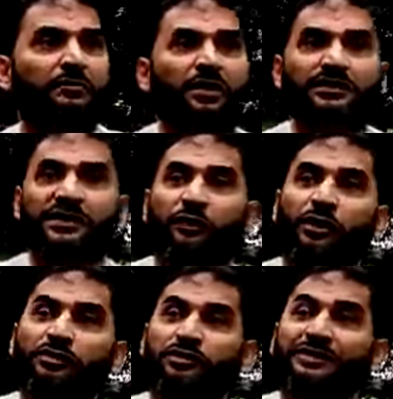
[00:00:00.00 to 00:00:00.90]
Because he
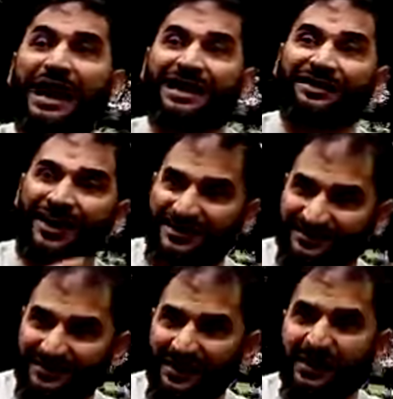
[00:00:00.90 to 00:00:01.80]
wants to
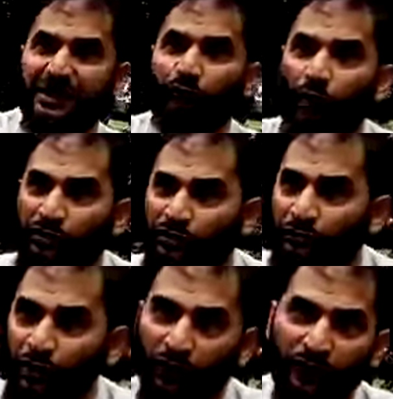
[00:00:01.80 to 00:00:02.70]
digress. He wants to
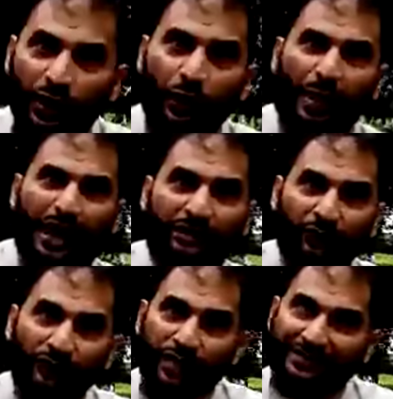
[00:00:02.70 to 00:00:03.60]
move you away and
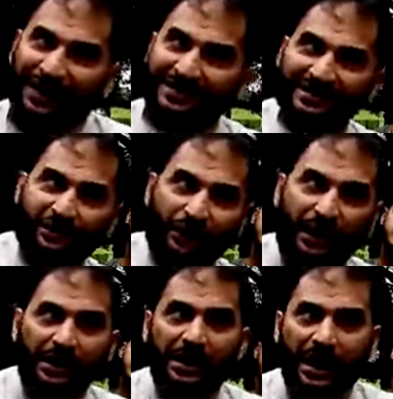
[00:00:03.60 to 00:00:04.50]
move your attention
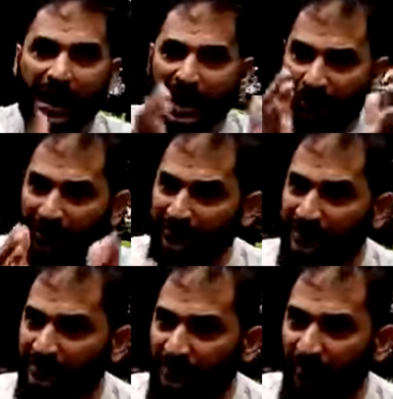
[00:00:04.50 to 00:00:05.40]
away. I want to
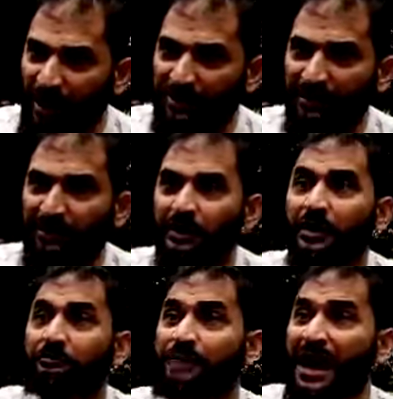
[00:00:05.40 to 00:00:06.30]
stick to the point.
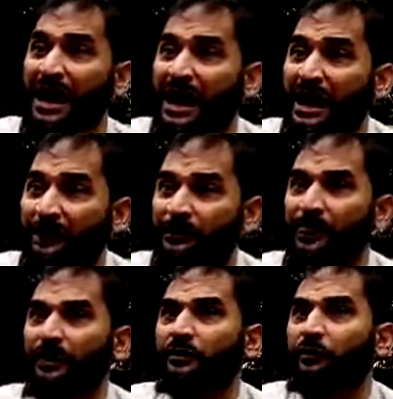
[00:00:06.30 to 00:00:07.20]

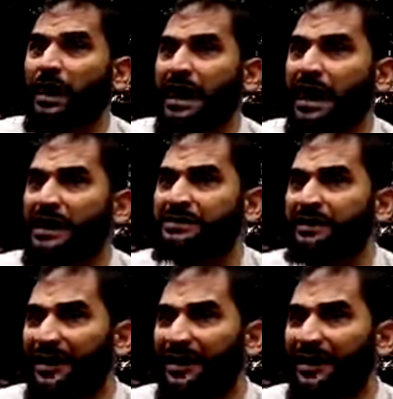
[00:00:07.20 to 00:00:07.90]
Bay'ah. Why did